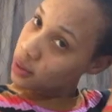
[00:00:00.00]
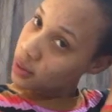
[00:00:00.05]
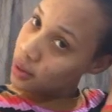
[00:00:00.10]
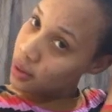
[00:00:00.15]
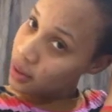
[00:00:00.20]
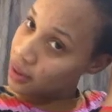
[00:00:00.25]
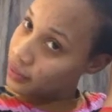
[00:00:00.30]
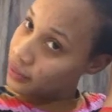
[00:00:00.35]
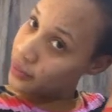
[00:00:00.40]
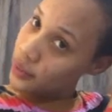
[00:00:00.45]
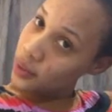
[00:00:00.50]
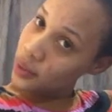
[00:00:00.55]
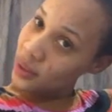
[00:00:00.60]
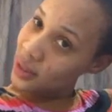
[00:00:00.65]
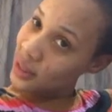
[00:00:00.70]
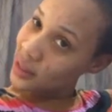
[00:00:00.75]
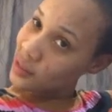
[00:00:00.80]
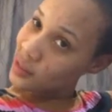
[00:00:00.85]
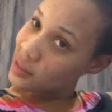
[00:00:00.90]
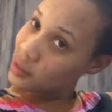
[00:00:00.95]

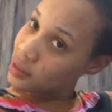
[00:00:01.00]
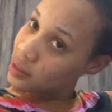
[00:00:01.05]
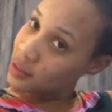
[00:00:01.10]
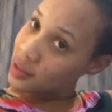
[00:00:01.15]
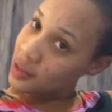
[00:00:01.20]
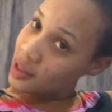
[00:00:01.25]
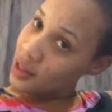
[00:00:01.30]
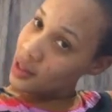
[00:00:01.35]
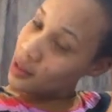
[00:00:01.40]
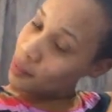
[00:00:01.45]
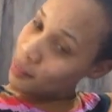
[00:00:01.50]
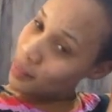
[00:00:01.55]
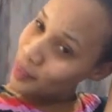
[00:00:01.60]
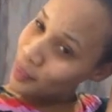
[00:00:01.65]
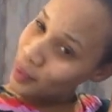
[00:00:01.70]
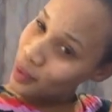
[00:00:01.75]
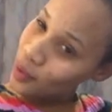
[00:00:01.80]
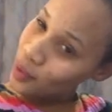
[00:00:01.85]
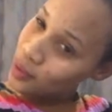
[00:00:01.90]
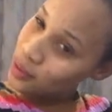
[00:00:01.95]
afterwards, but
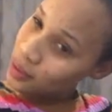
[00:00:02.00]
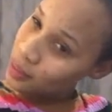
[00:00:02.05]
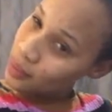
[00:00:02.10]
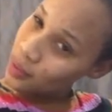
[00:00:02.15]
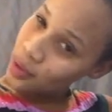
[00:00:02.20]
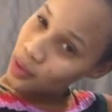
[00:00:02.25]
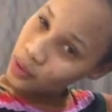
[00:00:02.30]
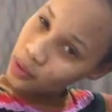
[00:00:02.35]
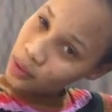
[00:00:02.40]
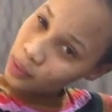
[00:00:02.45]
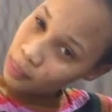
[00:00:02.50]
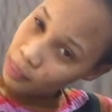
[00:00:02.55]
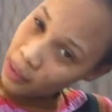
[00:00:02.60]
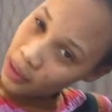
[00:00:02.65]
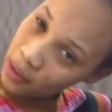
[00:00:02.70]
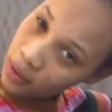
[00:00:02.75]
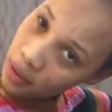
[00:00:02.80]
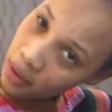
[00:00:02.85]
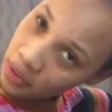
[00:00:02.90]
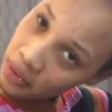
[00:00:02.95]
because I'm going to bed
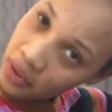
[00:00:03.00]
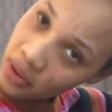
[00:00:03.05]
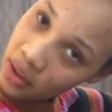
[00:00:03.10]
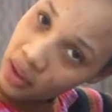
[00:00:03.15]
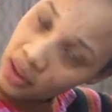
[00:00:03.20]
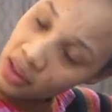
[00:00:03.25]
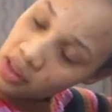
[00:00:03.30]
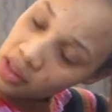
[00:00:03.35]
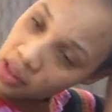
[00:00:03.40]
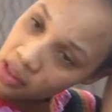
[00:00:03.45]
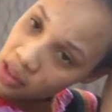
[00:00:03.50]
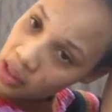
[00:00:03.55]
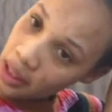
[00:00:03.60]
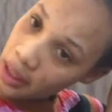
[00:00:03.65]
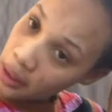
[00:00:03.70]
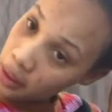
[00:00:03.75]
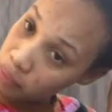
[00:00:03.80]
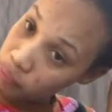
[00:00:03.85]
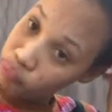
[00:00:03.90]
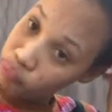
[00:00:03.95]
after this, it's like